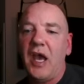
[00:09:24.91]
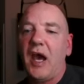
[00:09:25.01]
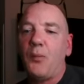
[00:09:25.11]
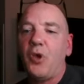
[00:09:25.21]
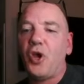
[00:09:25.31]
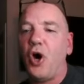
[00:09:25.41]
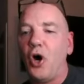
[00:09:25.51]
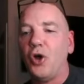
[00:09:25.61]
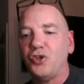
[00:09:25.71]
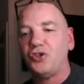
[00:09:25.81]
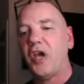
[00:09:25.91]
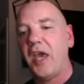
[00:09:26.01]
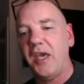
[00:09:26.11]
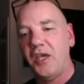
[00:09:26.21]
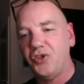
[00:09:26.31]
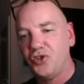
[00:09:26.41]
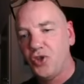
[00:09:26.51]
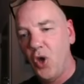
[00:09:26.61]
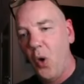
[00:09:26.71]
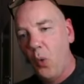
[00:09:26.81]
and we can't
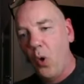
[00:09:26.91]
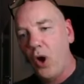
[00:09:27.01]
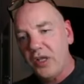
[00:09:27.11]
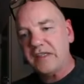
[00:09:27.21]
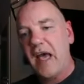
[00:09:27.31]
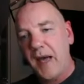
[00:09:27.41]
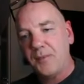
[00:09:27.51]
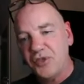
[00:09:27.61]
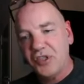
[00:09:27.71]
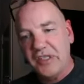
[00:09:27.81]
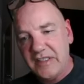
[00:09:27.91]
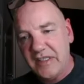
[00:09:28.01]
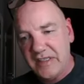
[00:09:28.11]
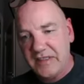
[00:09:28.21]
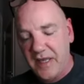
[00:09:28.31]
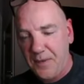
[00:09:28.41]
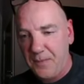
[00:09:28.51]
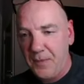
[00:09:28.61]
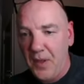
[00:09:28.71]
change what has happened to the sister.